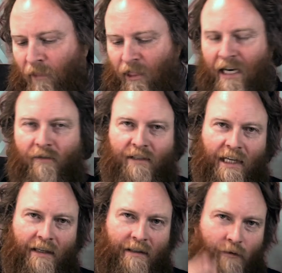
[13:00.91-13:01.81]
that I've
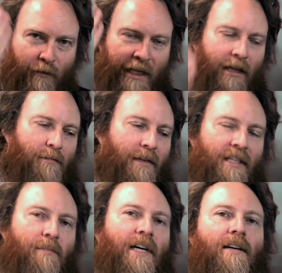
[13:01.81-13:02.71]
tightened it right up to the
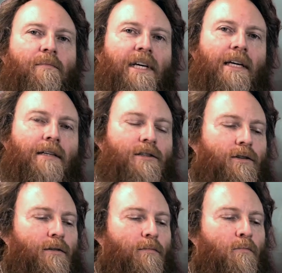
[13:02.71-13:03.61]
spot of being in tune.